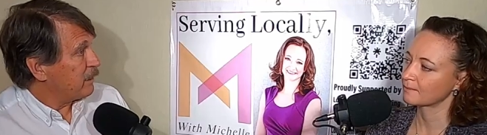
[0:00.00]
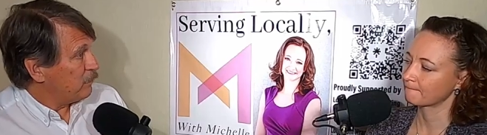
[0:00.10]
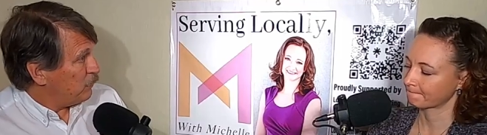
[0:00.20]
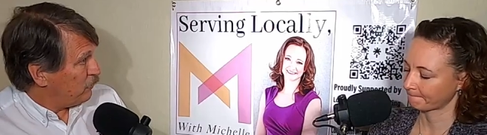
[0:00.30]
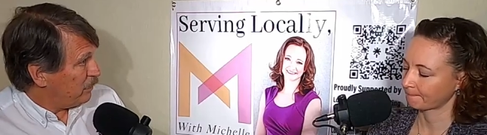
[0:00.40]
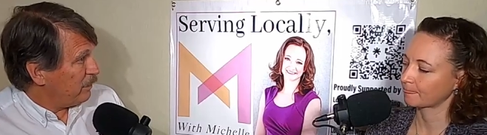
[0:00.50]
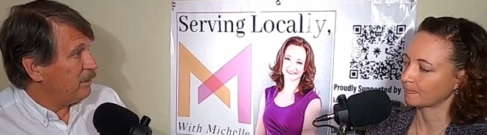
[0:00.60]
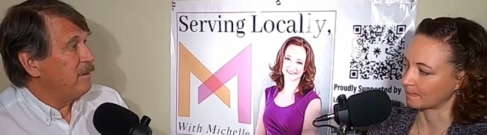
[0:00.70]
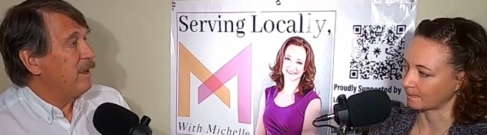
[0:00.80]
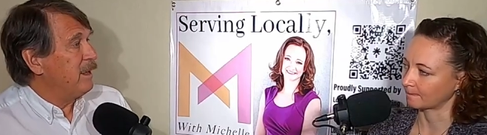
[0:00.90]
Speaker 1: that
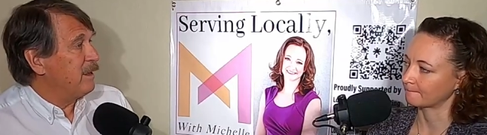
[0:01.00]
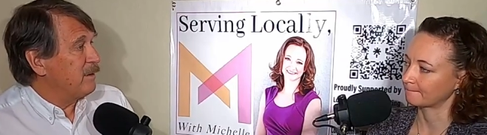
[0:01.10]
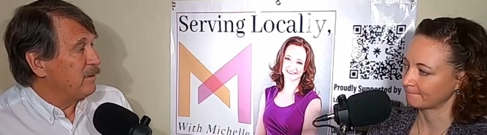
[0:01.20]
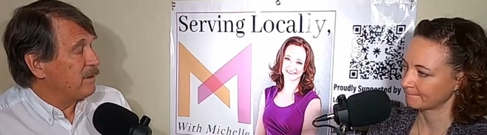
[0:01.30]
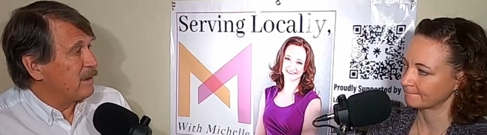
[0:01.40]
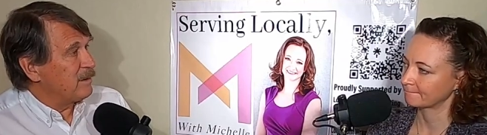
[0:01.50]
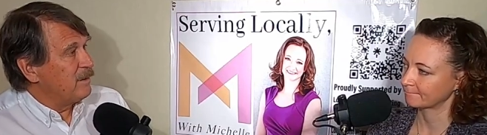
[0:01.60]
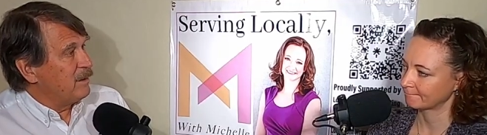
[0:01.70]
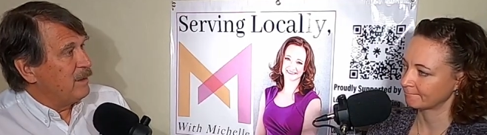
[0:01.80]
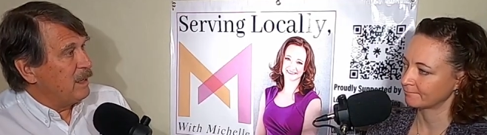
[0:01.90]
community mm. and uh,
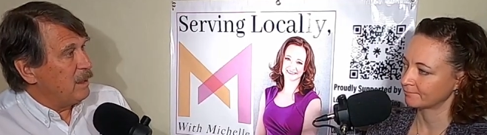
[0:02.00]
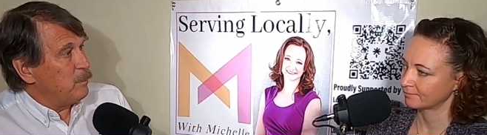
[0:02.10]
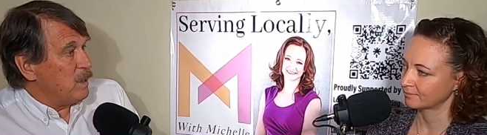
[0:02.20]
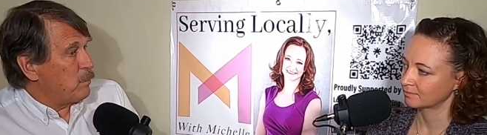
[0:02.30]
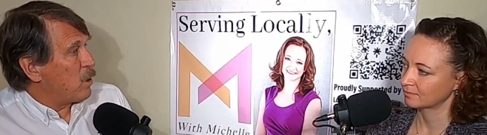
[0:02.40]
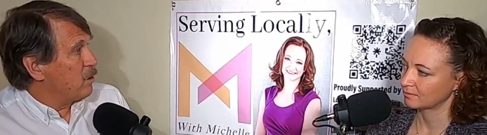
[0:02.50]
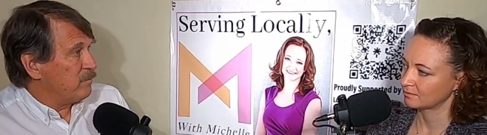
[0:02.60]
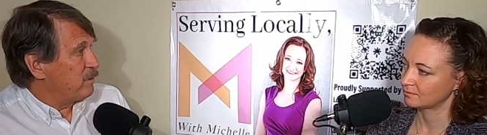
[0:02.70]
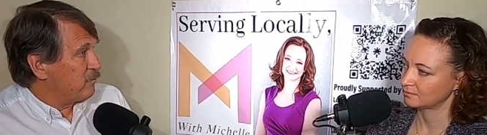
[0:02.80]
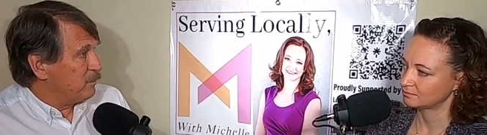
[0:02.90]
and be
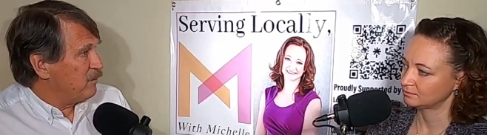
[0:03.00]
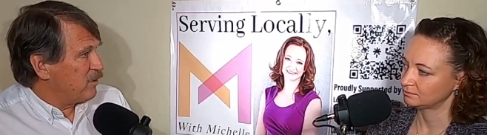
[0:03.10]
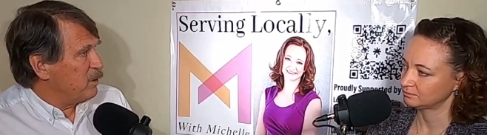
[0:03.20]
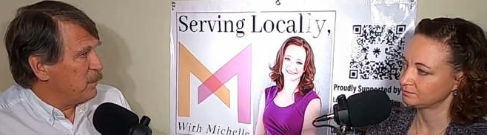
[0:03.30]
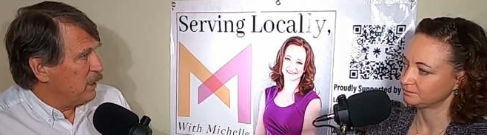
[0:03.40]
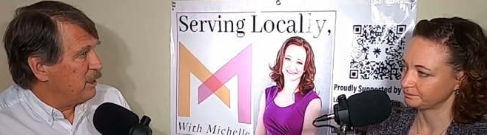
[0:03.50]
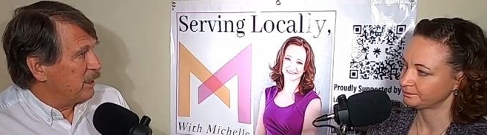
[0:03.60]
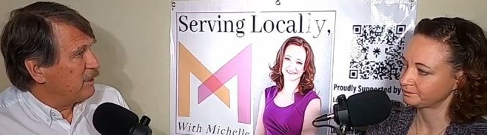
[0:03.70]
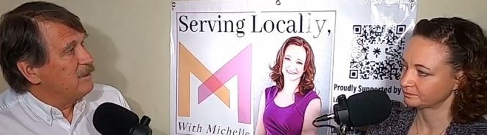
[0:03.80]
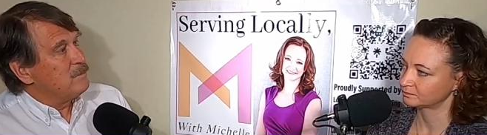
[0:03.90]
part of it from the very
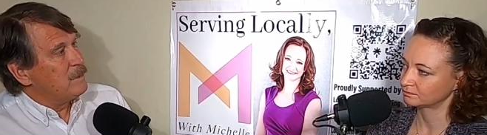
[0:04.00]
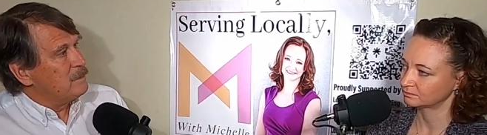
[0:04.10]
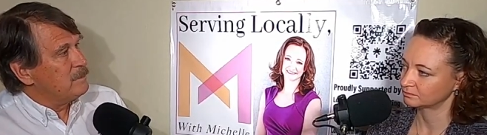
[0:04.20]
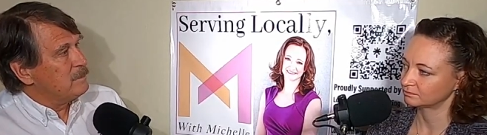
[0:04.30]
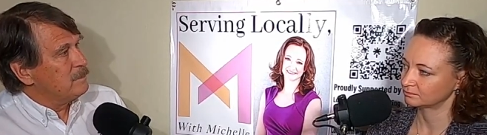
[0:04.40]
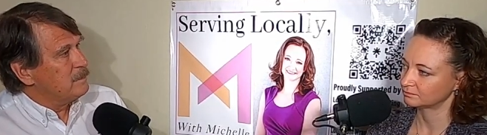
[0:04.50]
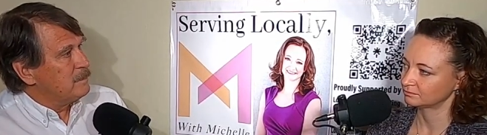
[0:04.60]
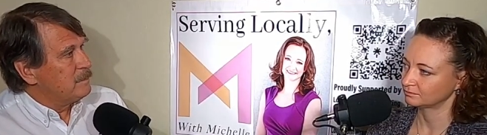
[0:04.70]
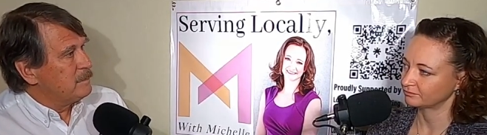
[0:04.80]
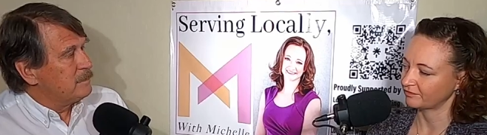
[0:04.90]
beginning.
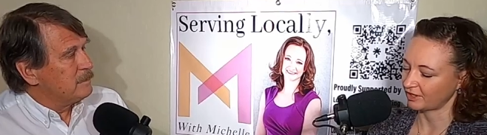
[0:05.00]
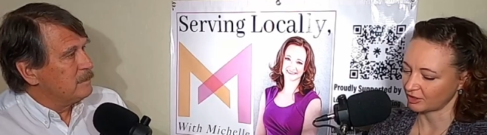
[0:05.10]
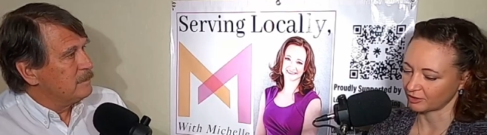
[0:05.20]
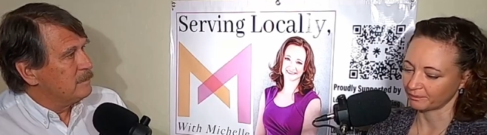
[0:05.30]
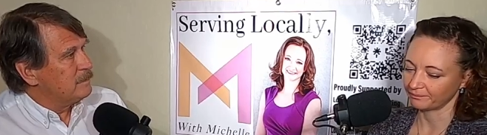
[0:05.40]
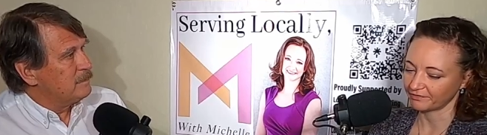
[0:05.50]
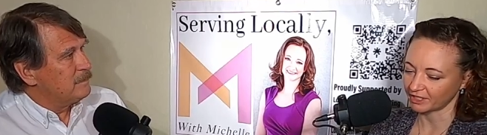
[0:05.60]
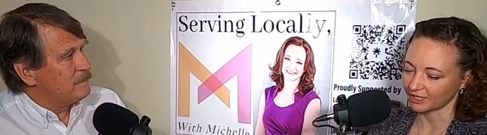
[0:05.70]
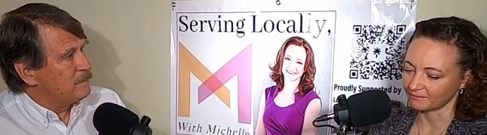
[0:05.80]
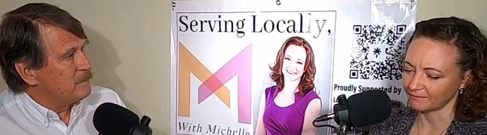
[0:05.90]
Speaker 2: Very good.
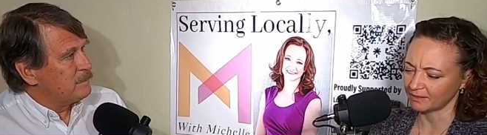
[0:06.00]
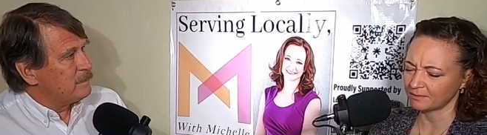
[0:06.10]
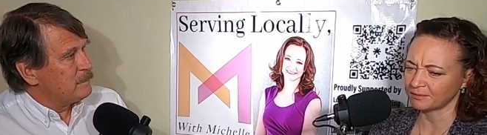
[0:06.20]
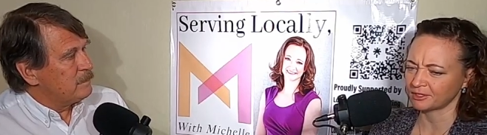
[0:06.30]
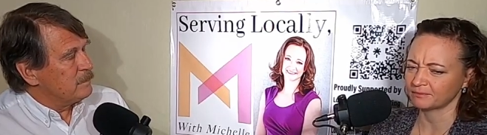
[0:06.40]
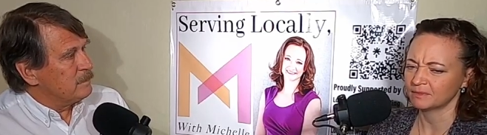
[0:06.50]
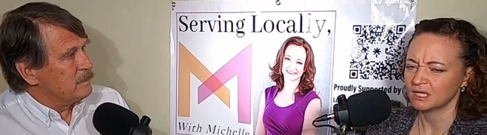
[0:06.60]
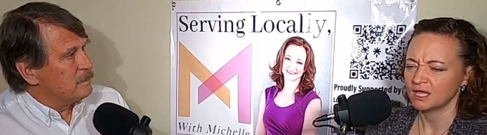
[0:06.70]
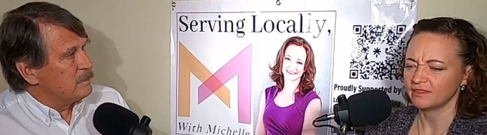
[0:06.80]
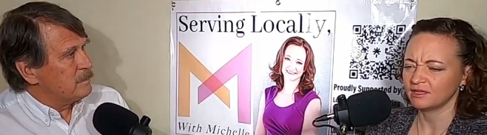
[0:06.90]
Very good. I remember
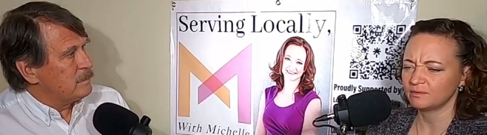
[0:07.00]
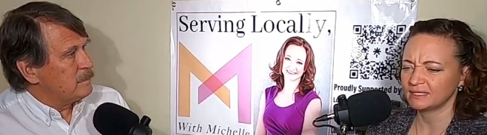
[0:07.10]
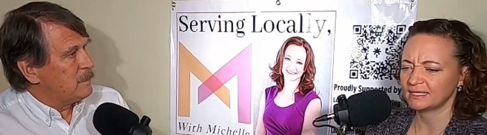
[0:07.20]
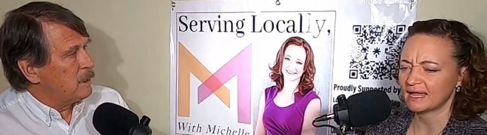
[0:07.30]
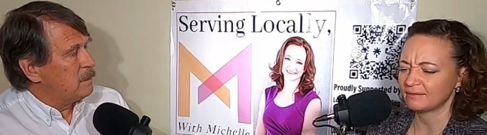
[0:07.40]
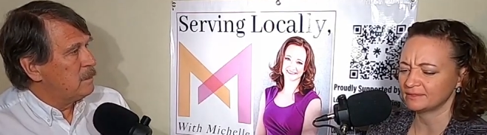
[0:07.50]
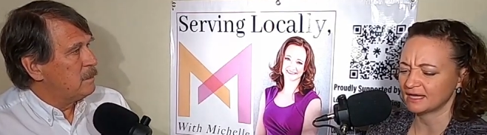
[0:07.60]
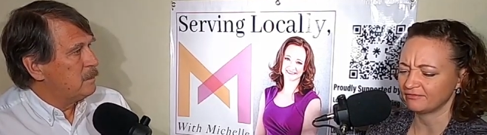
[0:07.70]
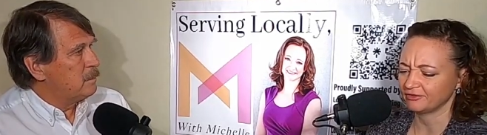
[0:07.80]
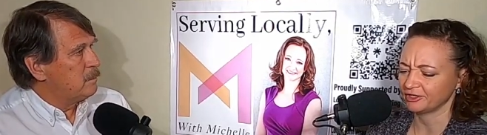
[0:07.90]
think we did
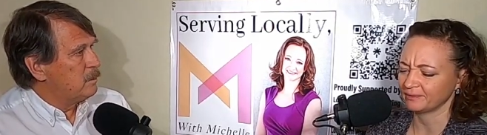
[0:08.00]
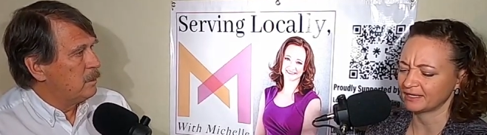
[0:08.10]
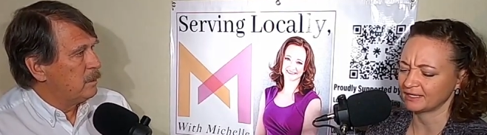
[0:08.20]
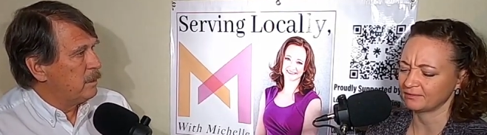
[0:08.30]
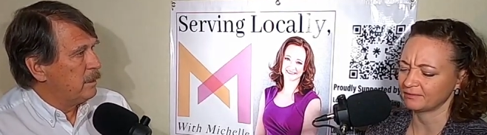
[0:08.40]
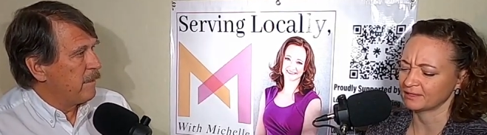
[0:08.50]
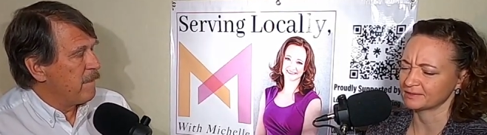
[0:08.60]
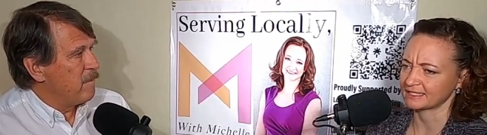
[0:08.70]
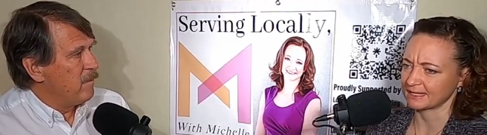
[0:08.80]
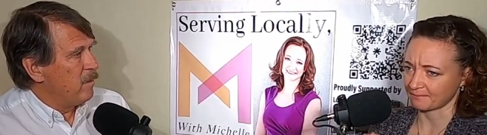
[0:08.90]
Habitat for Humanity when I
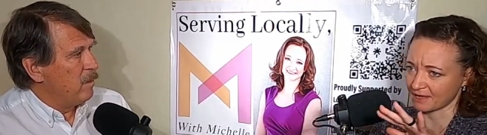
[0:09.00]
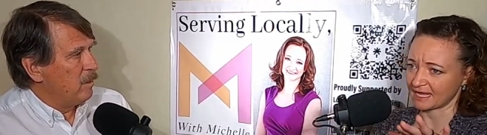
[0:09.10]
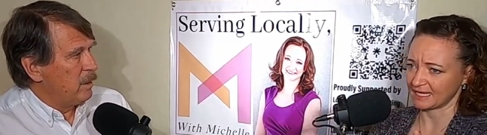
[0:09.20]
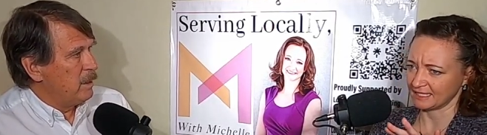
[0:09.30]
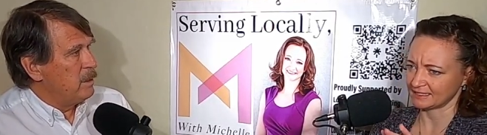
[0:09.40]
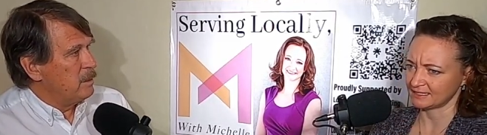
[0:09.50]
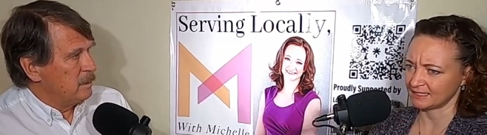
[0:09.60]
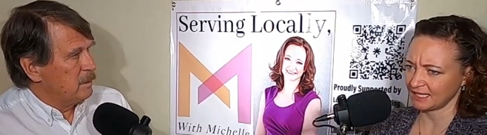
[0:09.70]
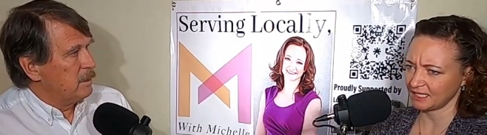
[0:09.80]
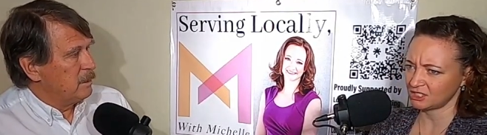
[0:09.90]
was like my
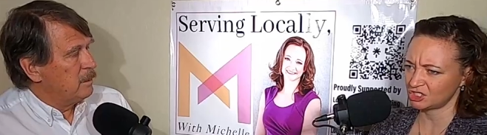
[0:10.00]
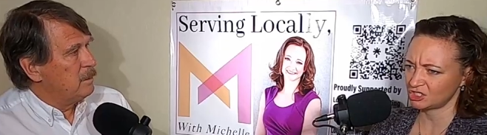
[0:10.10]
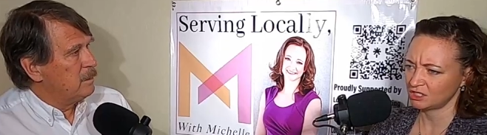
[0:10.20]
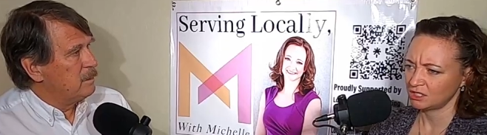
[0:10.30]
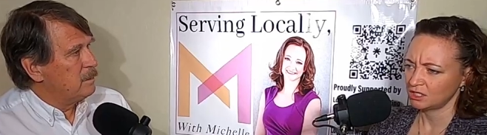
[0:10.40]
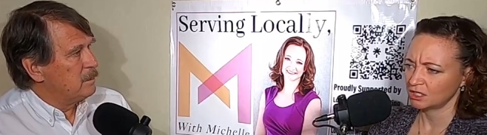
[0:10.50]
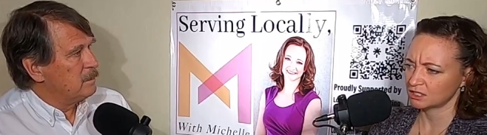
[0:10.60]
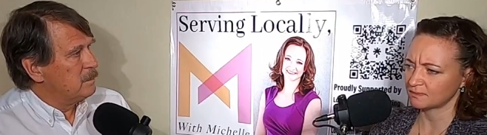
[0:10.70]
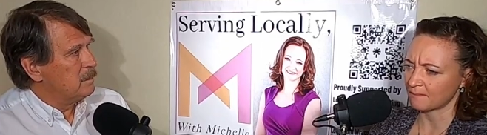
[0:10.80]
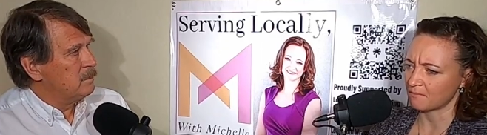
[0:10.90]
kids' age because my